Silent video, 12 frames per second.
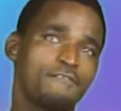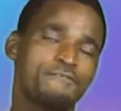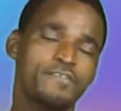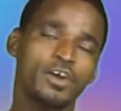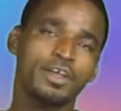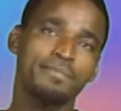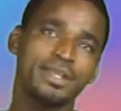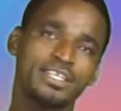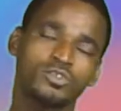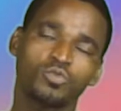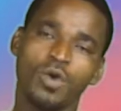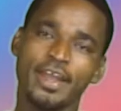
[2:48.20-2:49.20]
40
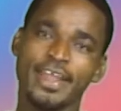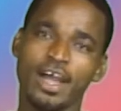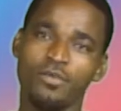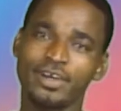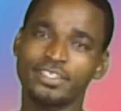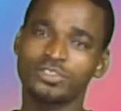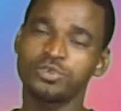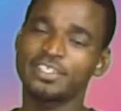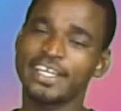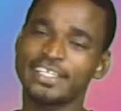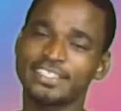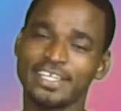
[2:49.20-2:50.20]
minutes, 1 hour, 2
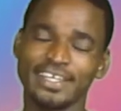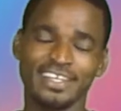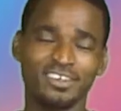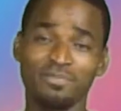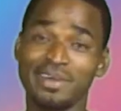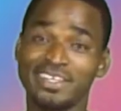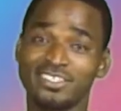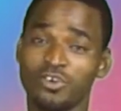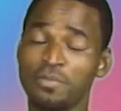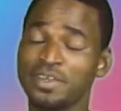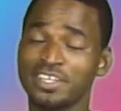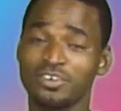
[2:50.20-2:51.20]
days later, nobody's
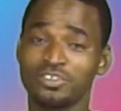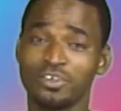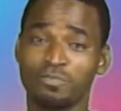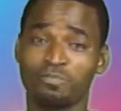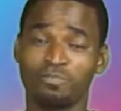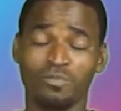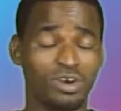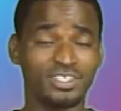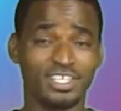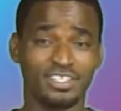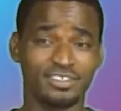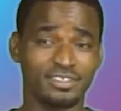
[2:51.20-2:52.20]
commenting on your
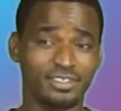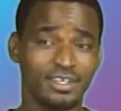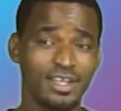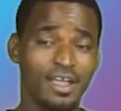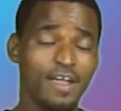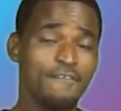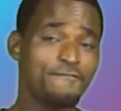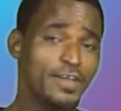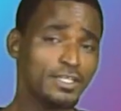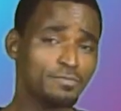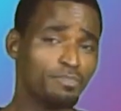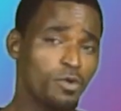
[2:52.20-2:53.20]
content.
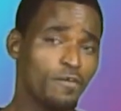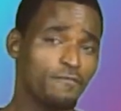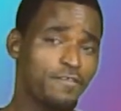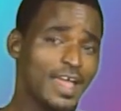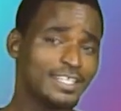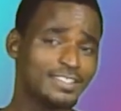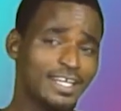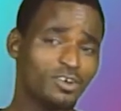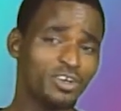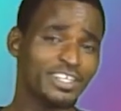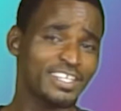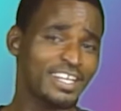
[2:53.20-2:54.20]
Facebook flags that
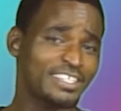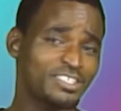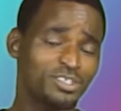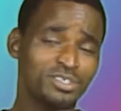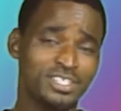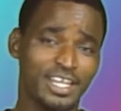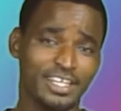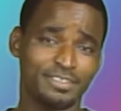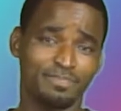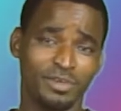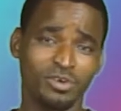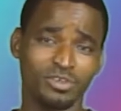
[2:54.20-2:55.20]
content as useless
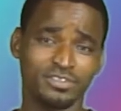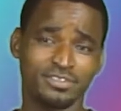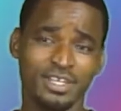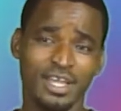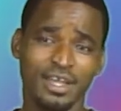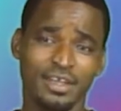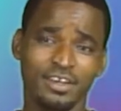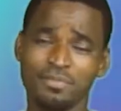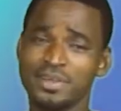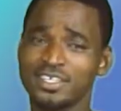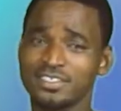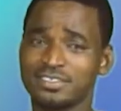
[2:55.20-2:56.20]
because
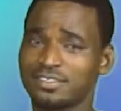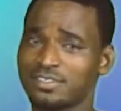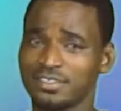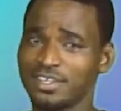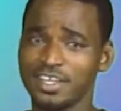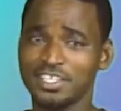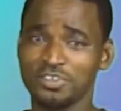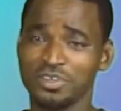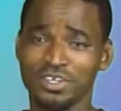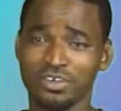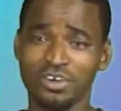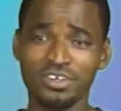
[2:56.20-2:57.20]
nobody's engaging with
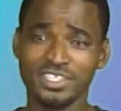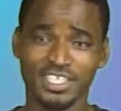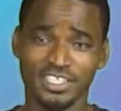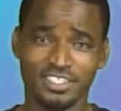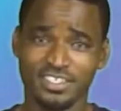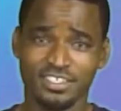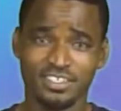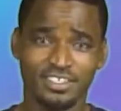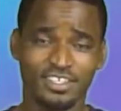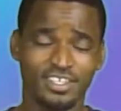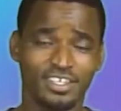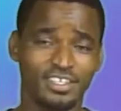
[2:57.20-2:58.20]
your content.
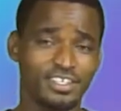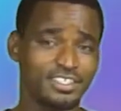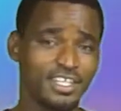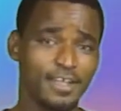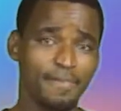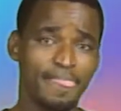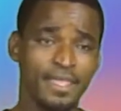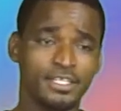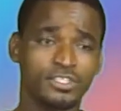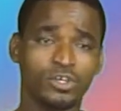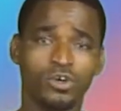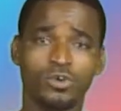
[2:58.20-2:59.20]
You see?
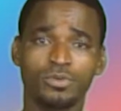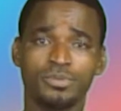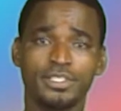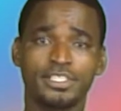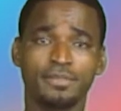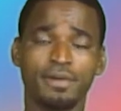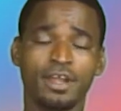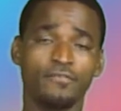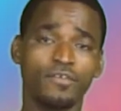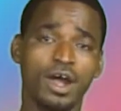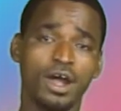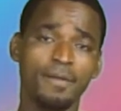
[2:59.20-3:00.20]
So it's a matter
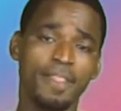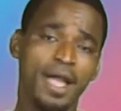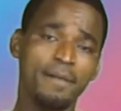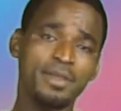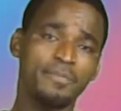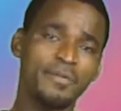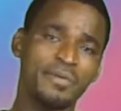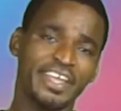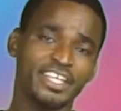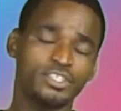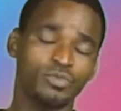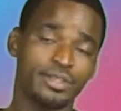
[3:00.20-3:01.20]
of how many people are
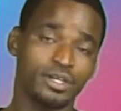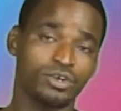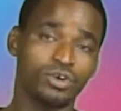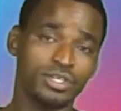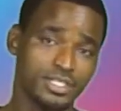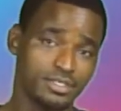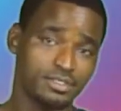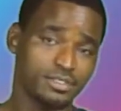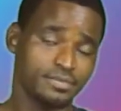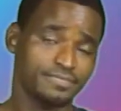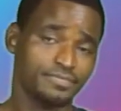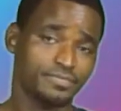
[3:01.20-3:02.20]
engaging with your content,
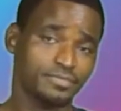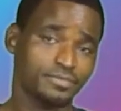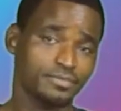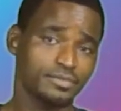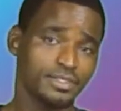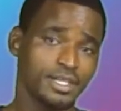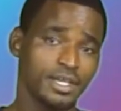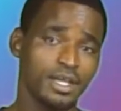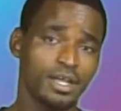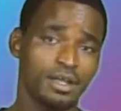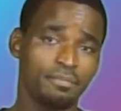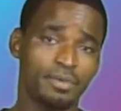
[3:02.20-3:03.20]

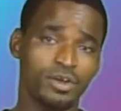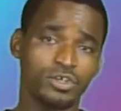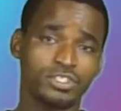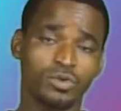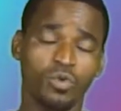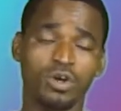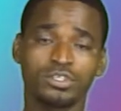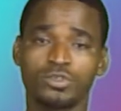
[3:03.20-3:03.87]
because they want